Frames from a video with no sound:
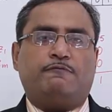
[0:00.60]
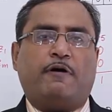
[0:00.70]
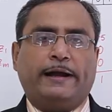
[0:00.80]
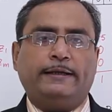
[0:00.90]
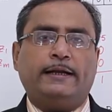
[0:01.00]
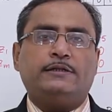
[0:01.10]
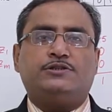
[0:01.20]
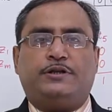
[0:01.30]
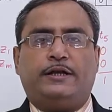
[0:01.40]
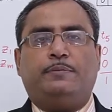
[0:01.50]
Finite
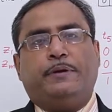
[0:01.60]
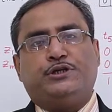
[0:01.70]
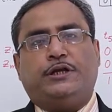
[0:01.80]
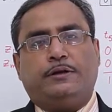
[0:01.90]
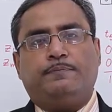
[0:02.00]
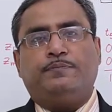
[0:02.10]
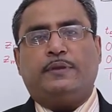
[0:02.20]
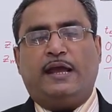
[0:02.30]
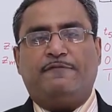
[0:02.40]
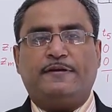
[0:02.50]
State Machine
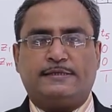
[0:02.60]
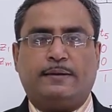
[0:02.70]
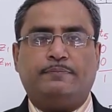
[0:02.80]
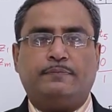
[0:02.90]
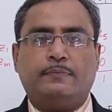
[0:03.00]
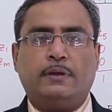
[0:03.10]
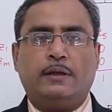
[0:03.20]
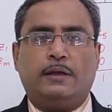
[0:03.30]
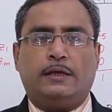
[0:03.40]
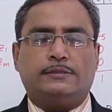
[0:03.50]
FSM
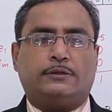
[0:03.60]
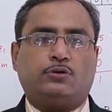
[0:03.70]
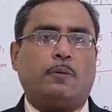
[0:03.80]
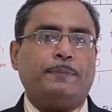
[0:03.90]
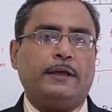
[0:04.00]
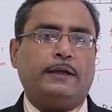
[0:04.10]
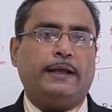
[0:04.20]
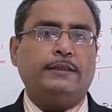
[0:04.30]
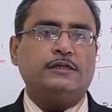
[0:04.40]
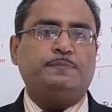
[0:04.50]
is the topic
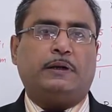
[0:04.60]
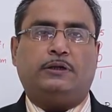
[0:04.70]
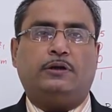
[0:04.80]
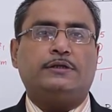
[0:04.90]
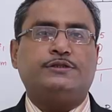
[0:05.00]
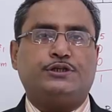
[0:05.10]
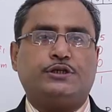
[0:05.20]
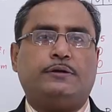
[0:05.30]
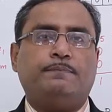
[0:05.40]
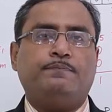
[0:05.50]
in this particular
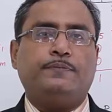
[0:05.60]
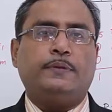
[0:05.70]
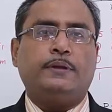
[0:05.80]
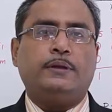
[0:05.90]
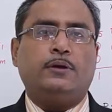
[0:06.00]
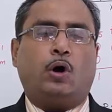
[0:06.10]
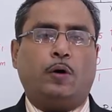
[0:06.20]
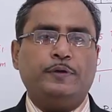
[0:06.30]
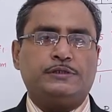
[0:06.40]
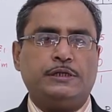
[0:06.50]
session.
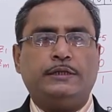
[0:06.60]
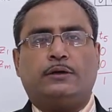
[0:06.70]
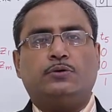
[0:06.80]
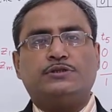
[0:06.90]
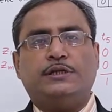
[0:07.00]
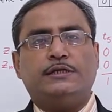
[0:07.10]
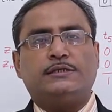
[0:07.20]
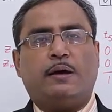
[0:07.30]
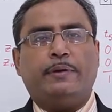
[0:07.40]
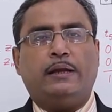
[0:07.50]
Obviously, the question is
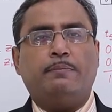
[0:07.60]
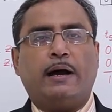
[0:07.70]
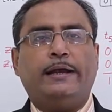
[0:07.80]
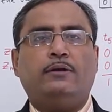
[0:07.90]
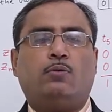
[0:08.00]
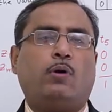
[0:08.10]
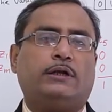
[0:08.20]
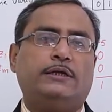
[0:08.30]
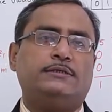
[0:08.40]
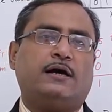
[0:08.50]
coming in mind
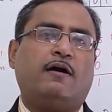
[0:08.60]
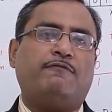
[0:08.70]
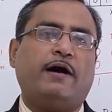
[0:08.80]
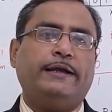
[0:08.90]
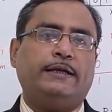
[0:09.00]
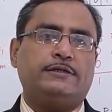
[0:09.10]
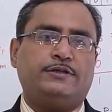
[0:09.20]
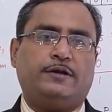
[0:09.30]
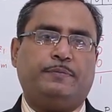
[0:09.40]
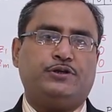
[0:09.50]
what is a finite
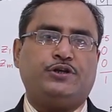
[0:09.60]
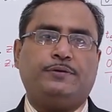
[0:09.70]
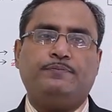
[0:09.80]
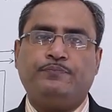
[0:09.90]
state machine?